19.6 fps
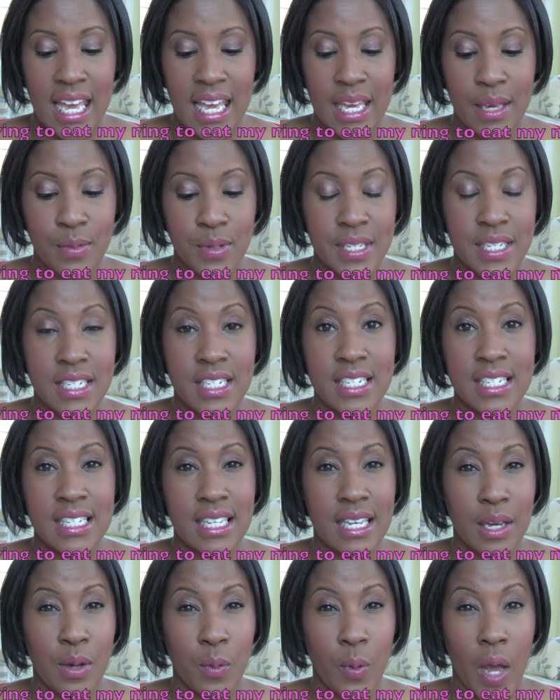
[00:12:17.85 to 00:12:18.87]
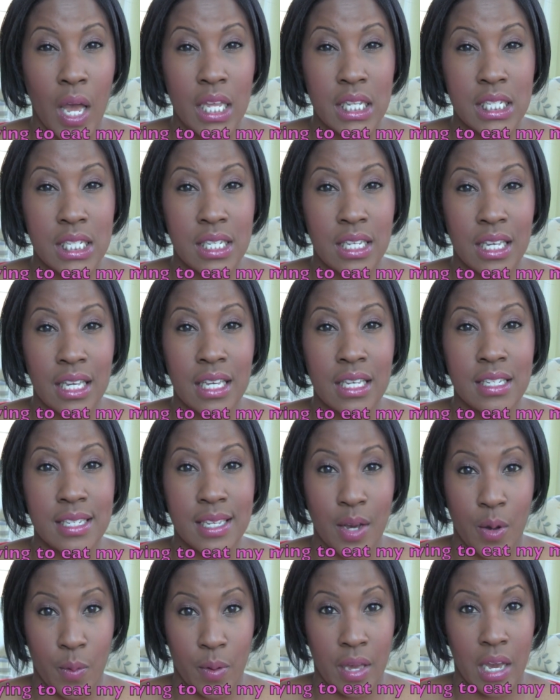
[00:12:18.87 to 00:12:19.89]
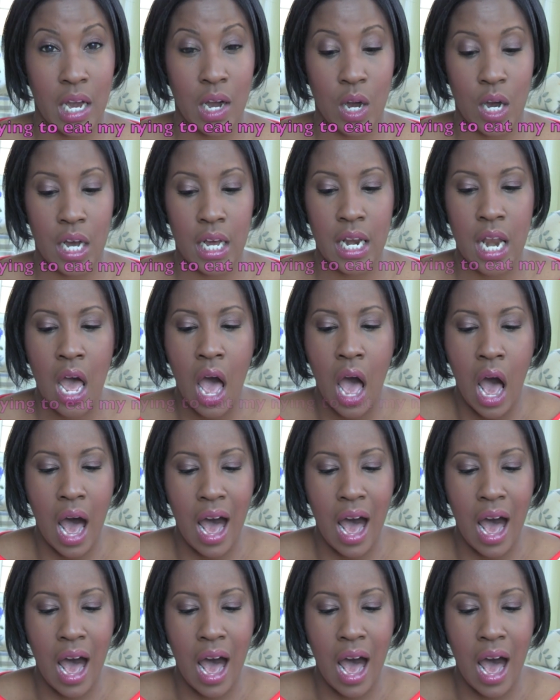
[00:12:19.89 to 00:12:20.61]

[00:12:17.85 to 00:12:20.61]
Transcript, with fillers: he was just like, what is going on?